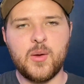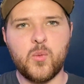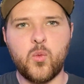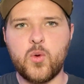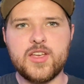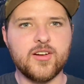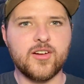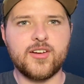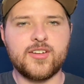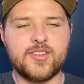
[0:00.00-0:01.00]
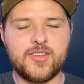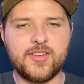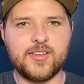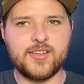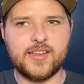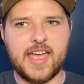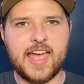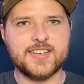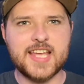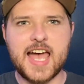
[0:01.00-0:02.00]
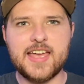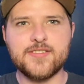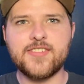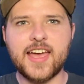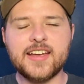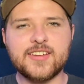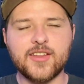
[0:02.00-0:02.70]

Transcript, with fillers: weird anti-effect